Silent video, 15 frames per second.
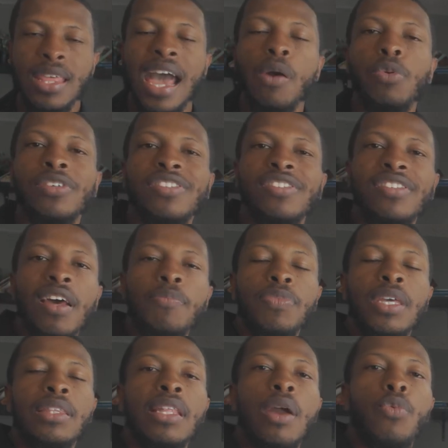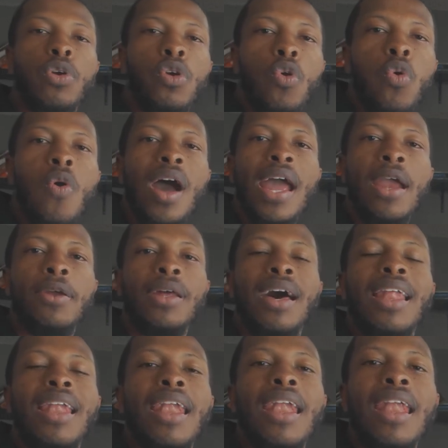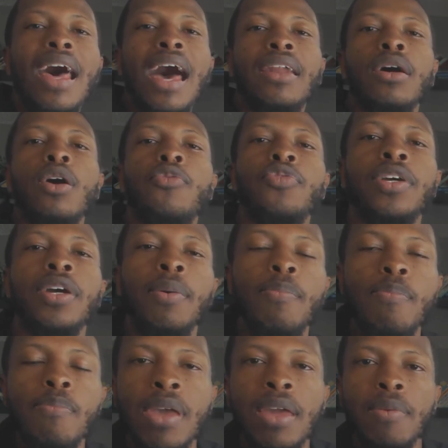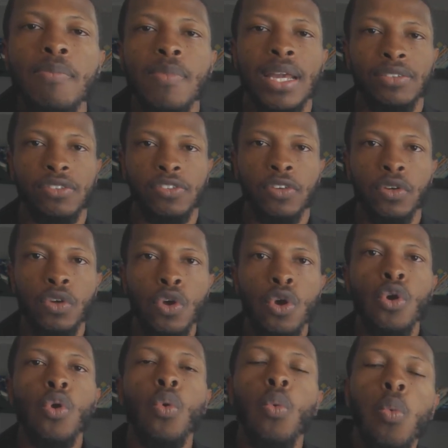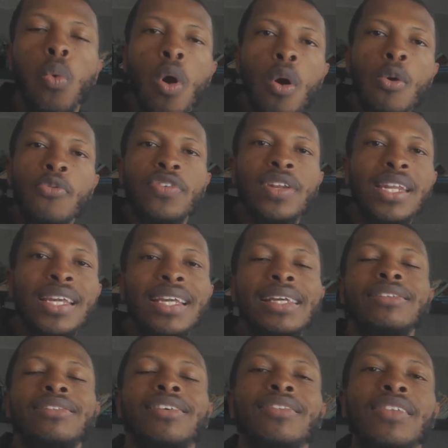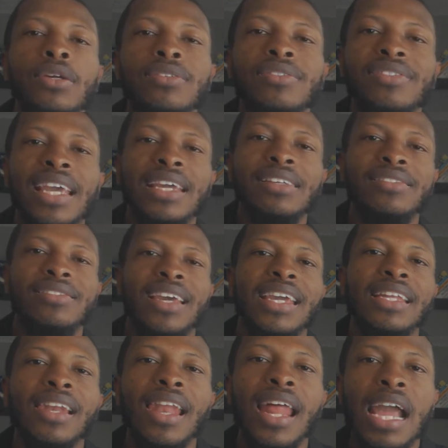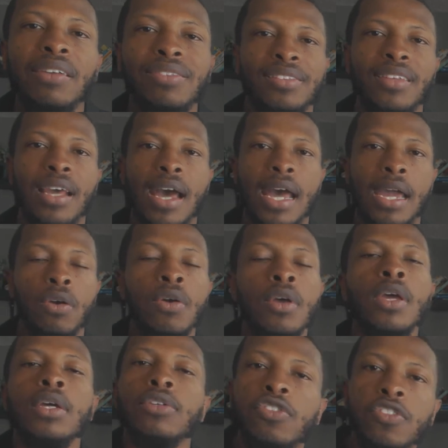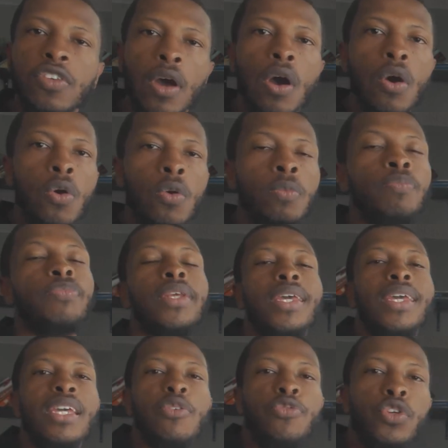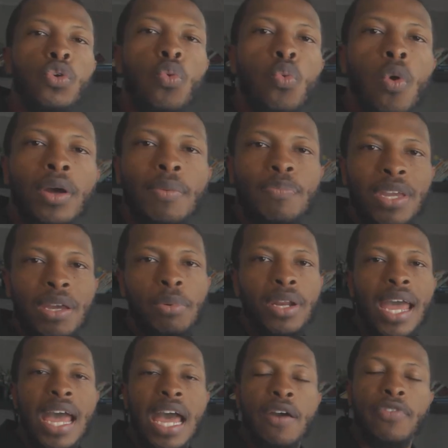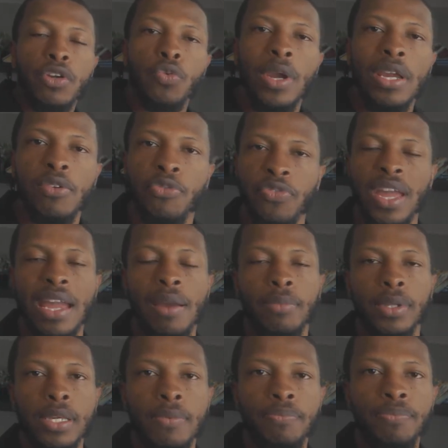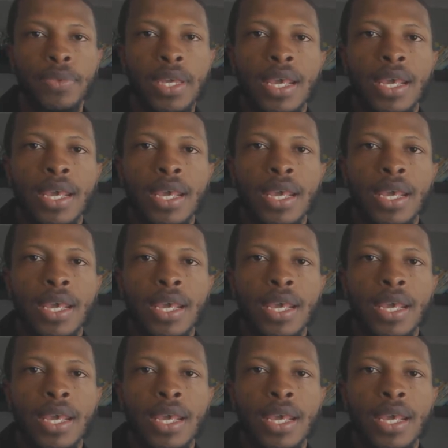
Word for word: That was something that required a lot of commitment woven into their day to day lifestyle. So if you want to be able to have a great family,